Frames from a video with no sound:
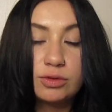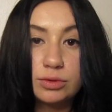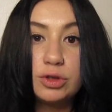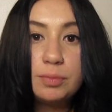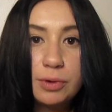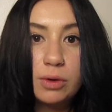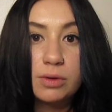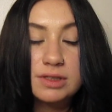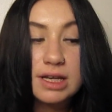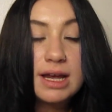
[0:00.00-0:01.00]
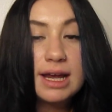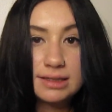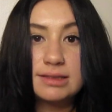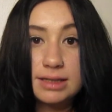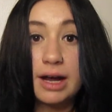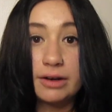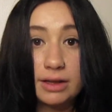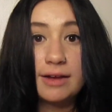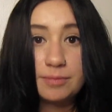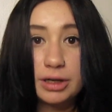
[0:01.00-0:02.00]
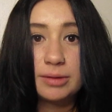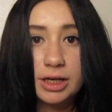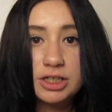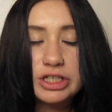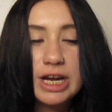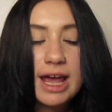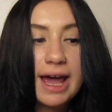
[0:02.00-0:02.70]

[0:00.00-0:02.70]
through loopholes his entire life pretty much